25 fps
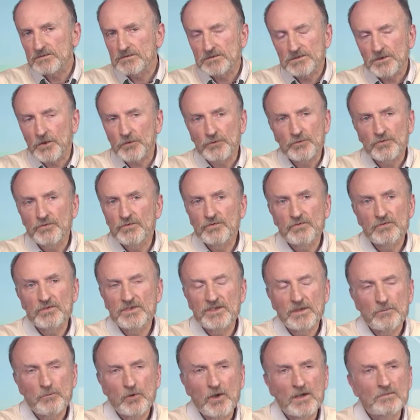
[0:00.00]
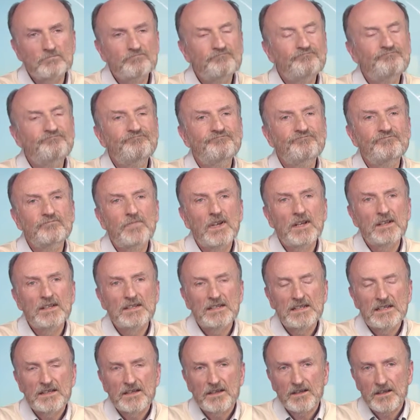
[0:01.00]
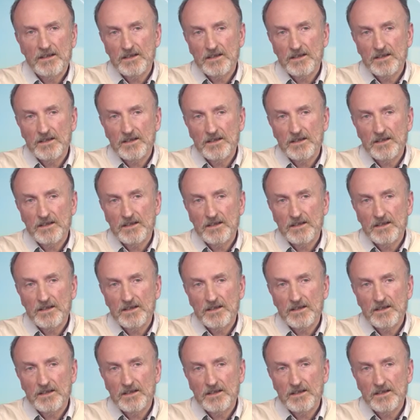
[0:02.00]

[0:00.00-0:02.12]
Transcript: In the world, sorry, there are approximately one billion